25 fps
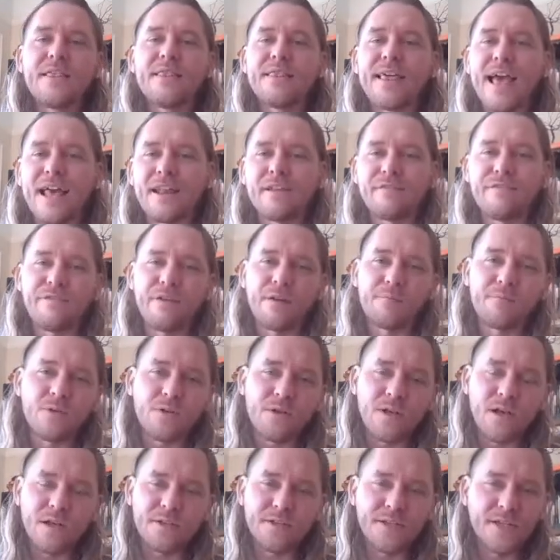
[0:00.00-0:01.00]
that
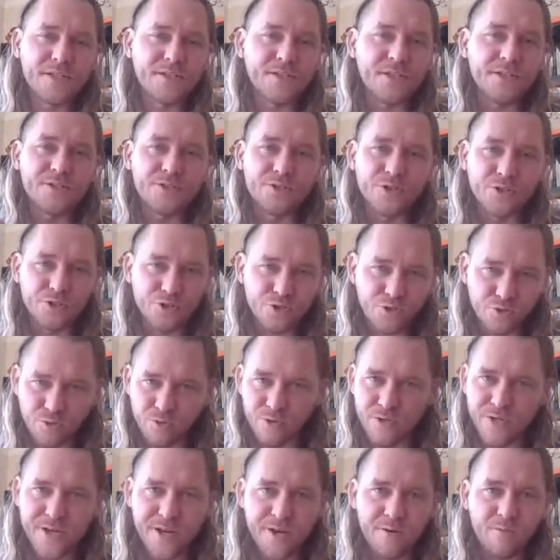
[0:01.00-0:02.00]
ephemeral context is
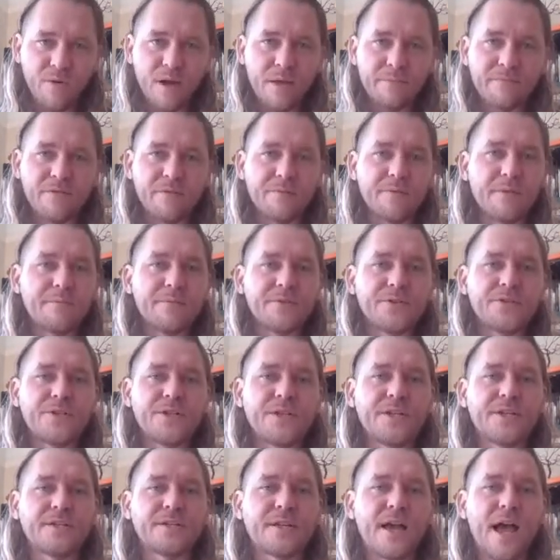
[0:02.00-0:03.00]
destroyed and wiped from the
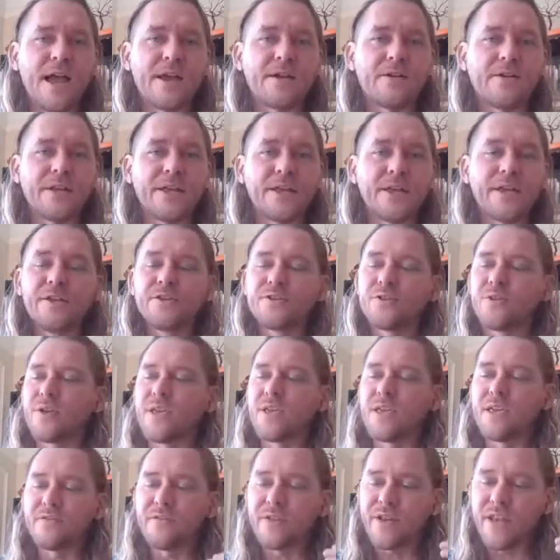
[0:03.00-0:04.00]
machine entirely. So
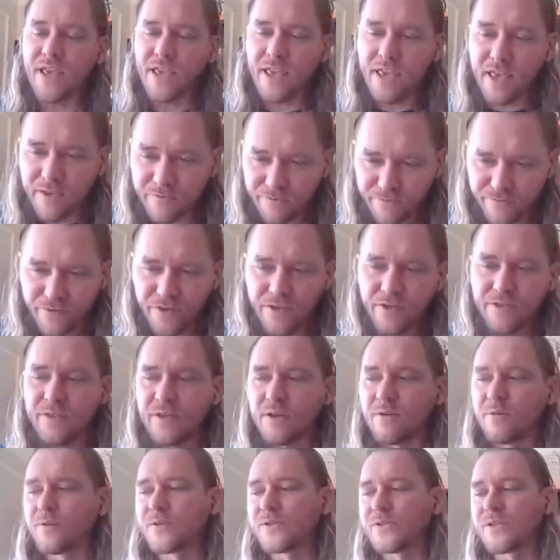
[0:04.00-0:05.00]
even if
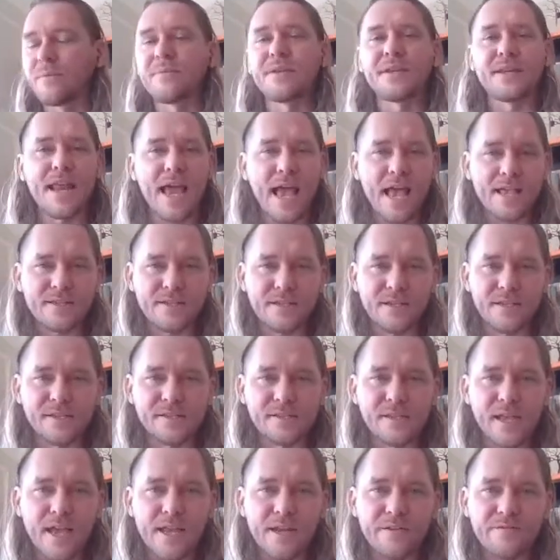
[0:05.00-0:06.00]
there was something nasty
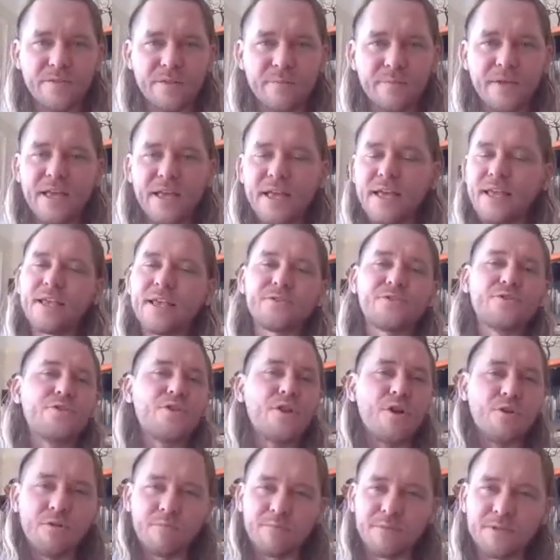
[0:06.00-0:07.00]
inside of them, it has
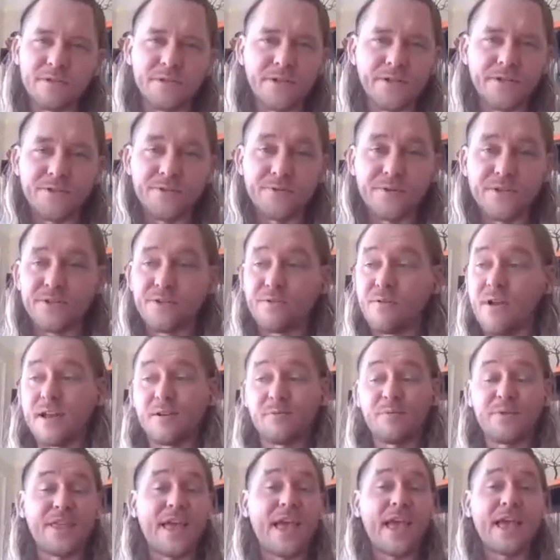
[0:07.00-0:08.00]
no ability to
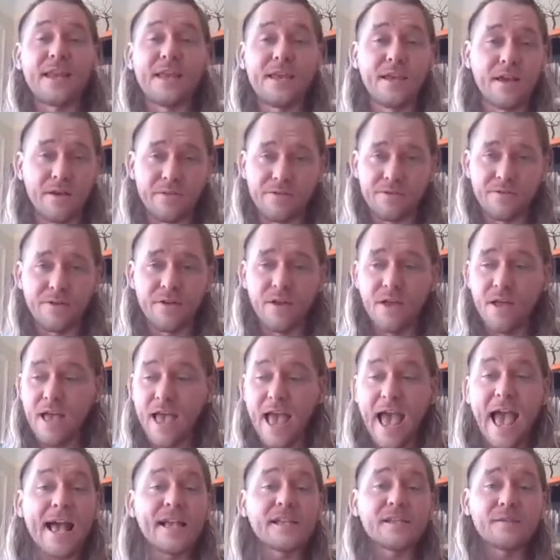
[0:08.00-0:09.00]
interact with any other
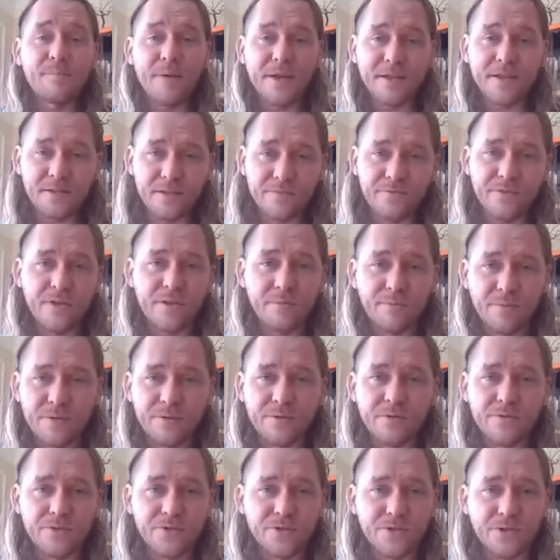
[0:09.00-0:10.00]
aspect of the
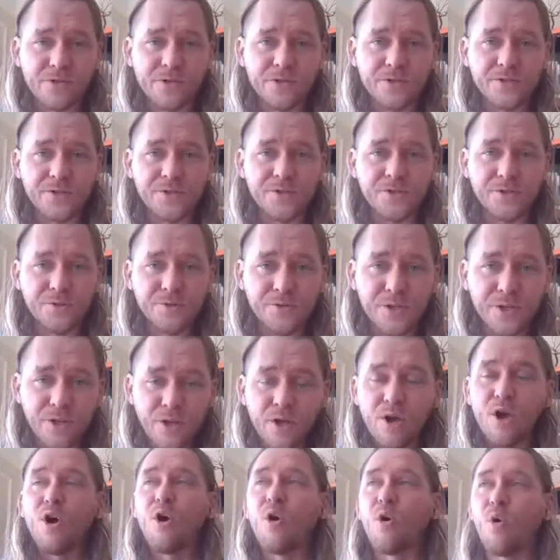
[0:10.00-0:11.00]
computer the journalist is
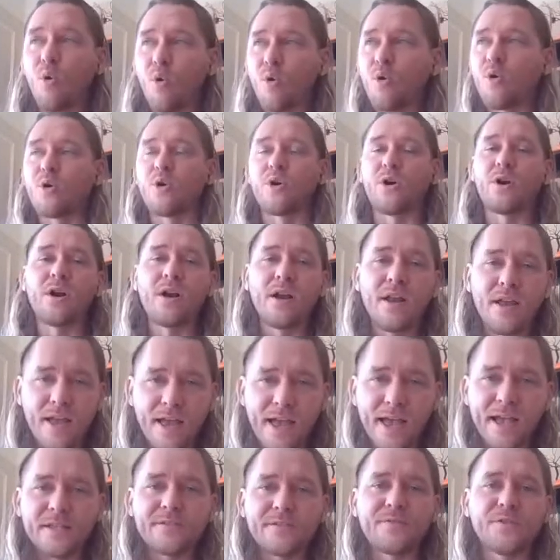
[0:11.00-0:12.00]
using, or
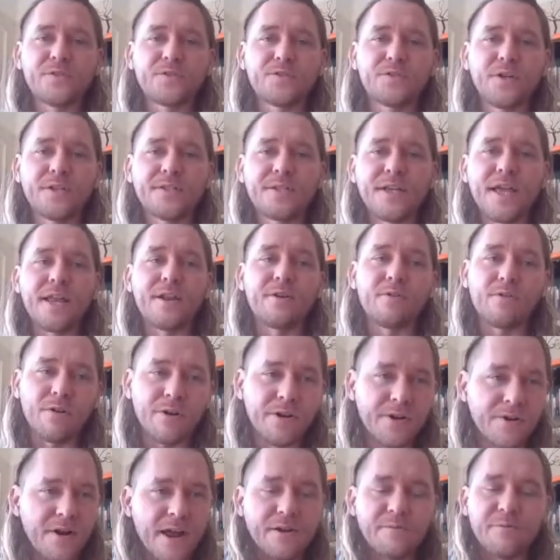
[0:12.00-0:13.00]
exfiltrate data or
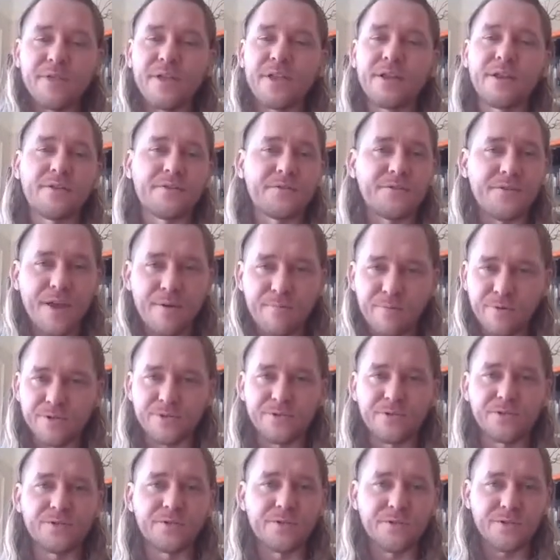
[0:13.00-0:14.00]
interact with any other
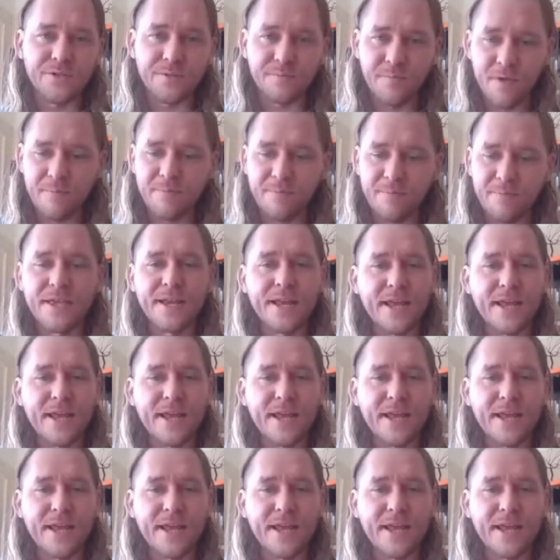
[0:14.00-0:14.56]
networks the journalist might be